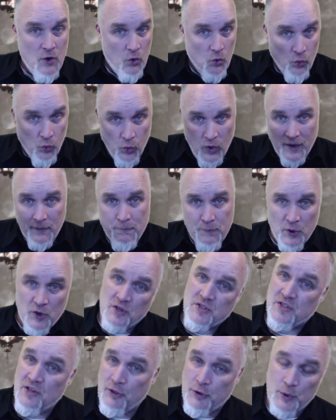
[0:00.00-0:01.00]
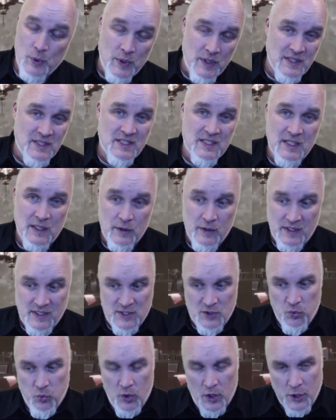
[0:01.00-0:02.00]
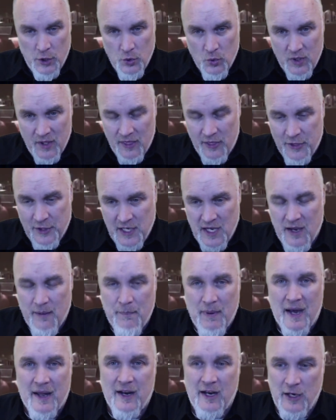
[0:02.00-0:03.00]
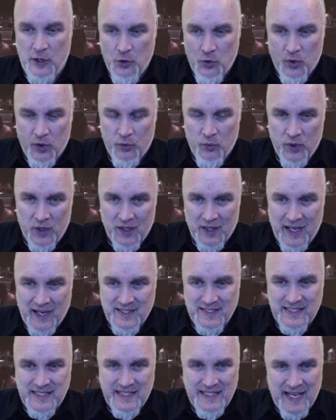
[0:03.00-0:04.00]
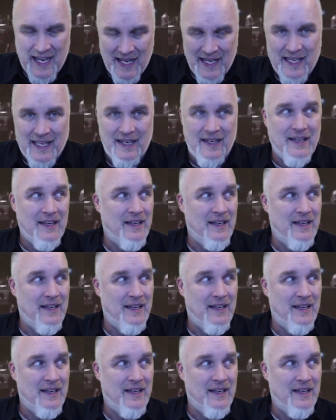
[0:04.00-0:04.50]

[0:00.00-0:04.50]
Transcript: one person through this series to where you can think about it and you can realize, dang it,